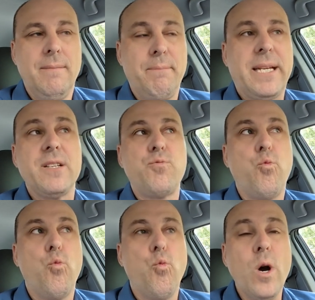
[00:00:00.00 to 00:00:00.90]
Because
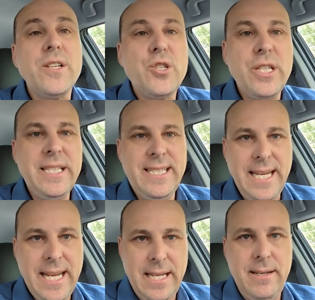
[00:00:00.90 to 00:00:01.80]
what she
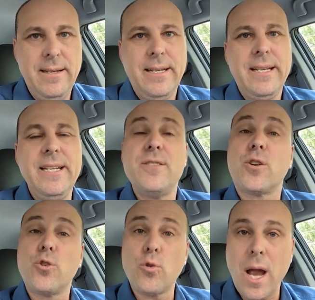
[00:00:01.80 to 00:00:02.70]
did is a
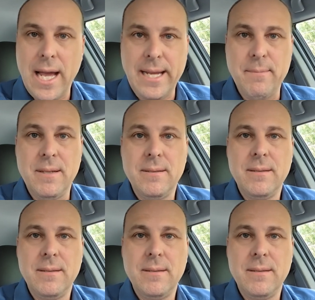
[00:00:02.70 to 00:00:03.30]
crime.